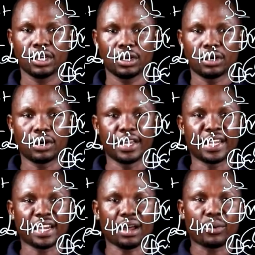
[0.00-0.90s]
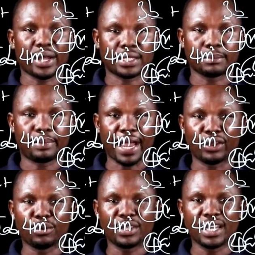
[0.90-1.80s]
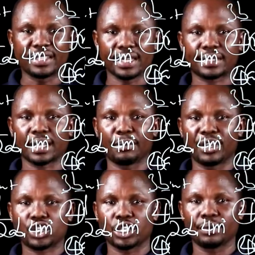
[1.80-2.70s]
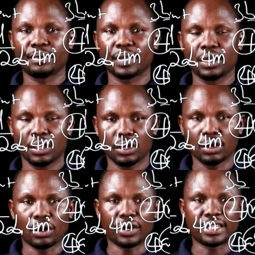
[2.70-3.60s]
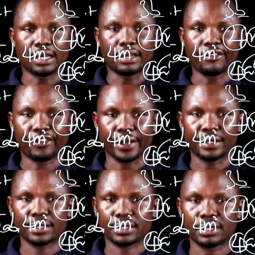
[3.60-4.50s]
Or in other words, binomial is a summation or the difference